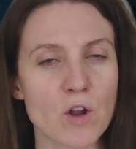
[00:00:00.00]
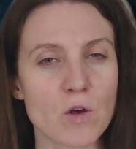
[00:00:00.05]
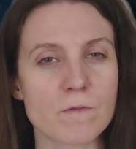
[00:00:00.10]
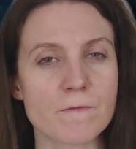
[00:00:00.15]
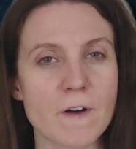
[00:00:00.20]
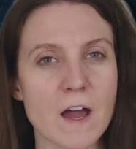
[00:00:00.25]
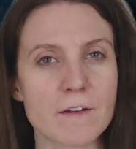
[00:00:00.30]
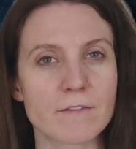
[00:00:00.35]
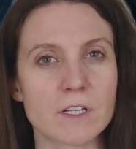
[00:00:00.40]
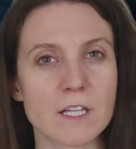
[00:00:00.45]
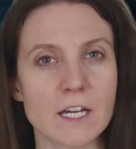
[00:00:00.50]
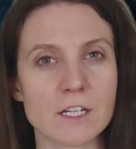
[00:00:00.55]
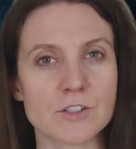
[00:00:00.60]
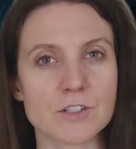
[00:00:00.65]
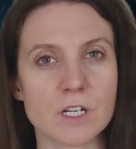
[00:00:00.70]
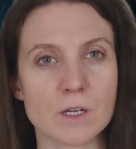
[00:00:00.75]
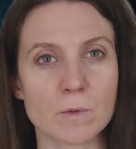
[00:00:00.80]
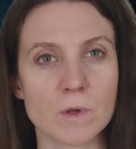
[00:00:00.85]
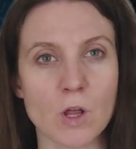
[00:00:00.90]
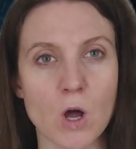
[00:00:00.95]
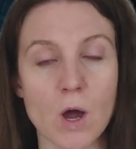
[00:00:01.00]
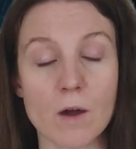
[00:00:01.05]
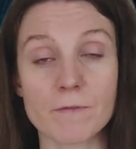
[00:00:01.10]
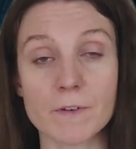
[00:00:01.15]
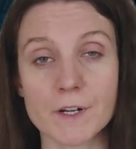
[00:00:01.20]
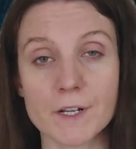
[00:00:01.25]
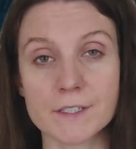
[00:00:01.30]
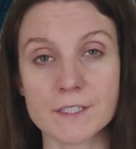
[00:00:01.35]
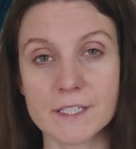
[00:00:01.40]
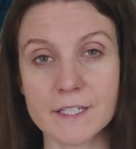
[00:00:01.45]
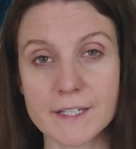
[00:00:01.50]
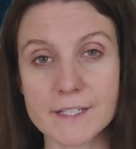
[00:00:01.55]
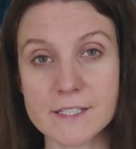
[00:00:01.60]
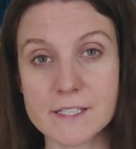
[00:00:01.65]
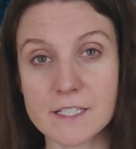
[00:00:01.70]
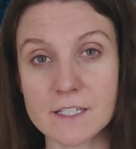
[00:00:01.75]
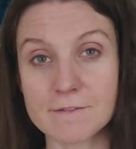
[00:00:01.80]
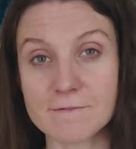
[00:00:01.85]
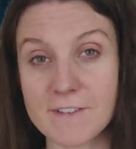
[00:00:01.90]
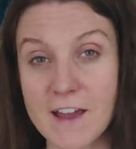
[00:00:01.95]
the Renault 5 Electric will offer a
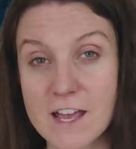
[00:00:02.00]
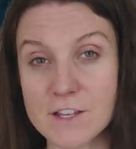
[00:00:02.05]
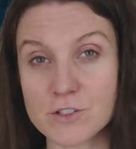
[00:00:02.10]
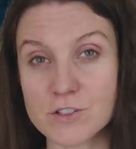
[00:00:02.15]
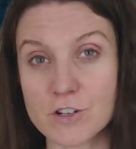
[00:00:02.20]
DC